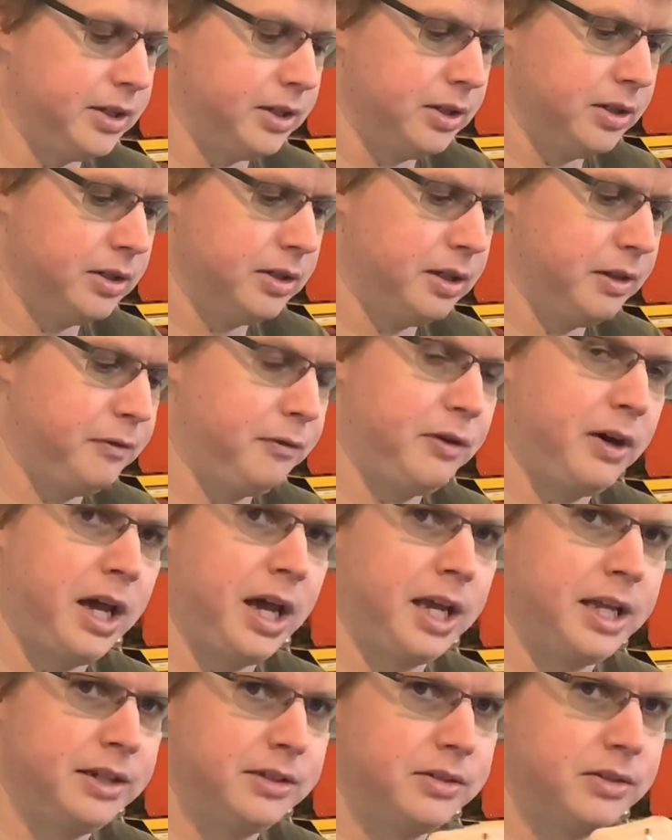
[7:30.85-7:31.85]
a
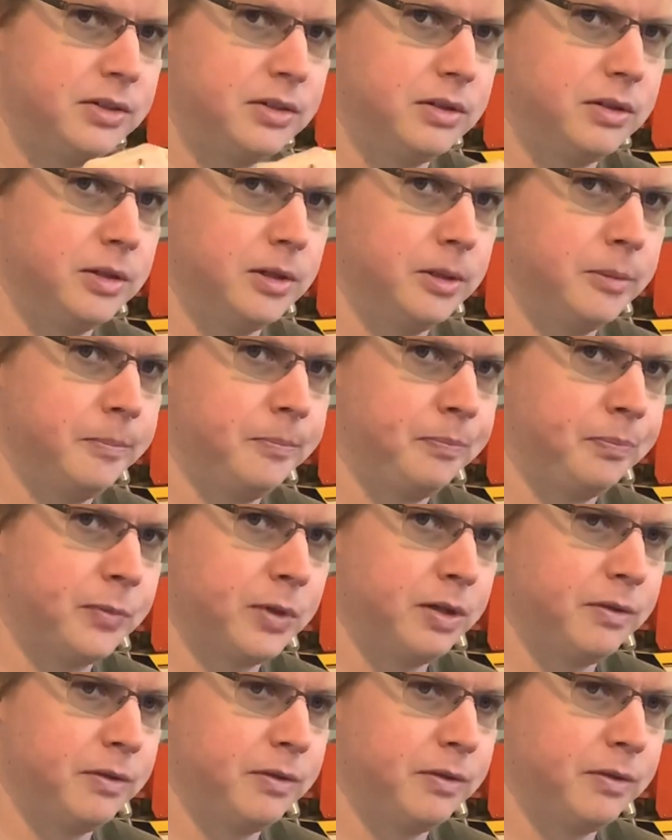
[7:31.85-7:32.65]
defined um,